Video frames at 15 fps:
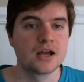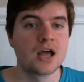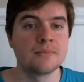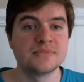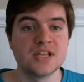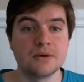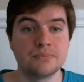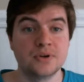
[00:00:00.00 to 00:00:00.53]

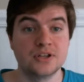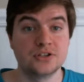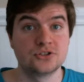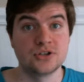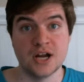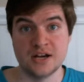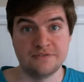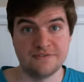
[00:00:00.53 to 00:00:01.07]
comes up with
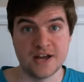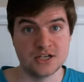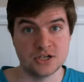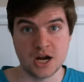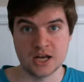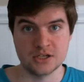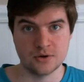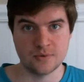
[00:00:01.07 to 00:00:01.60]
trying to find
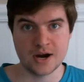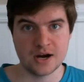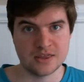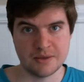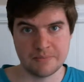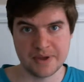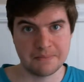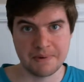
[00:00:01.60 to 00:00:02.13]
your underwear
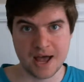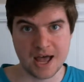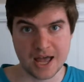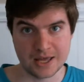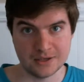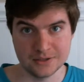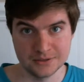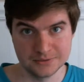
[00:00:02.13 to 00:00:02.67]
in the big
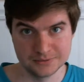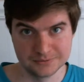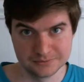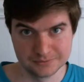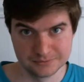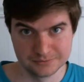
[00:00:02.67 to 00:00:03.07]
pile.